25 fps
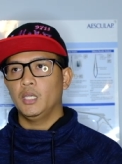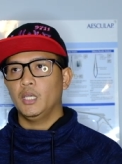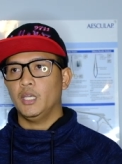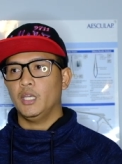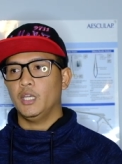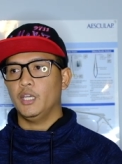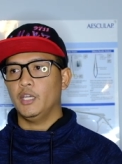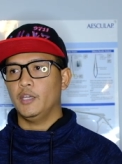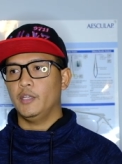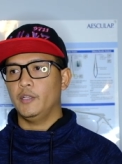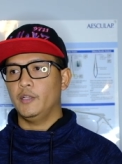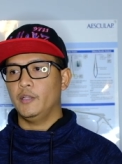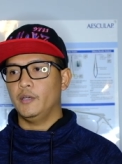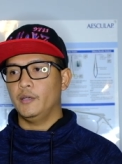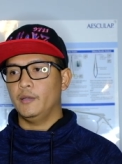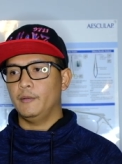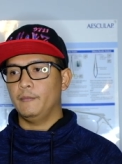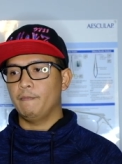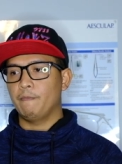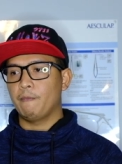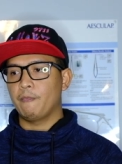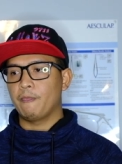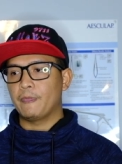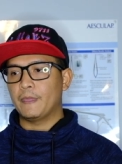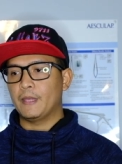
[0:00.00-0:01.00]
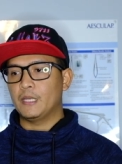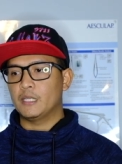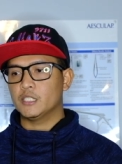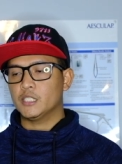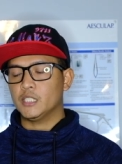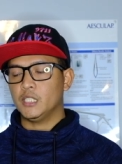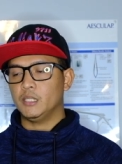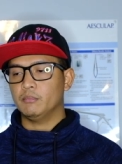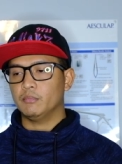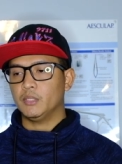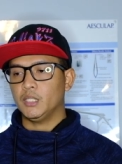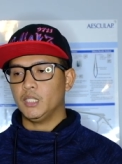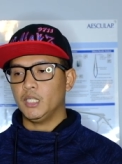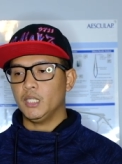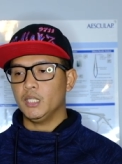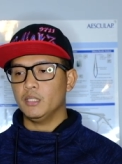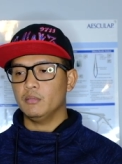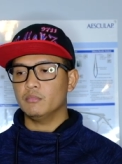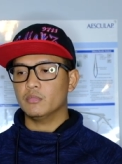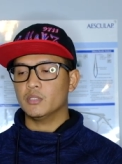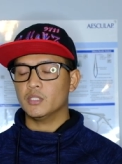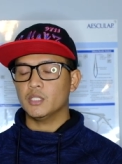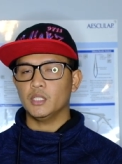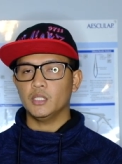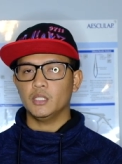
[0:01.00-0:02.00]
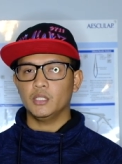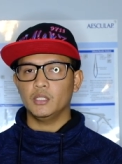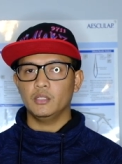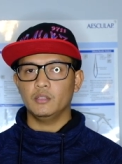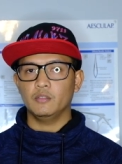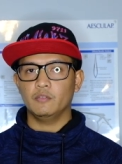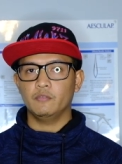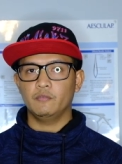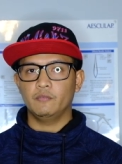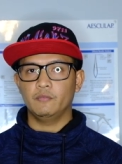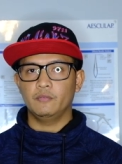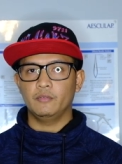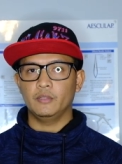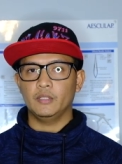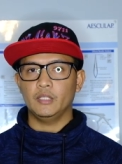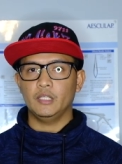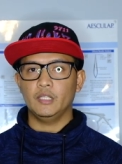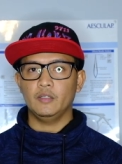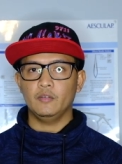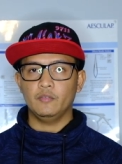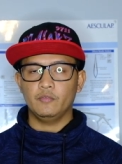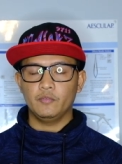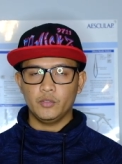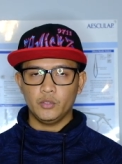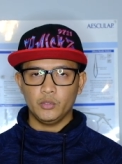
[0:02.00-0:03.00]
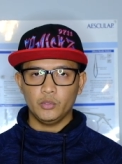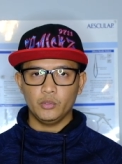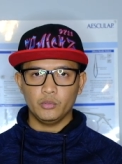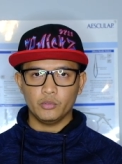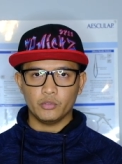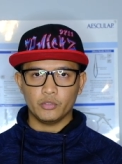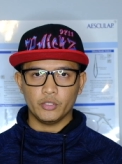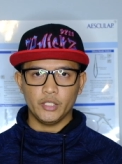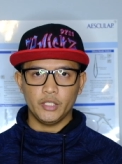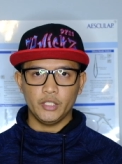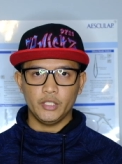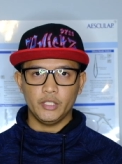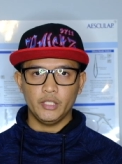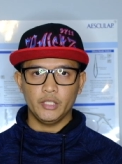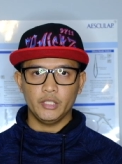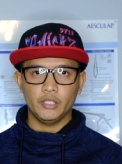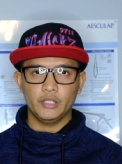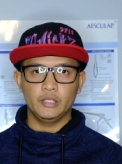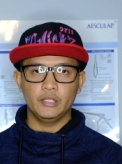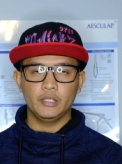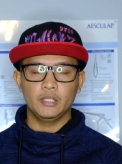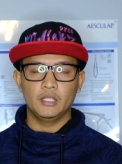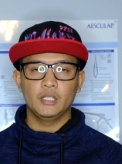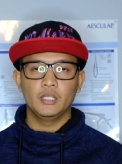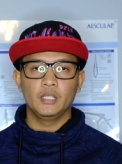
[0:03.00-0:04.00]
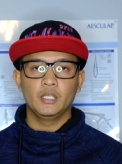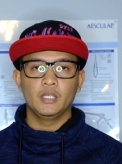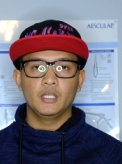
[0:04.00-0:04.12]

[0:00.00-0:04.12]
And sometimes if you already did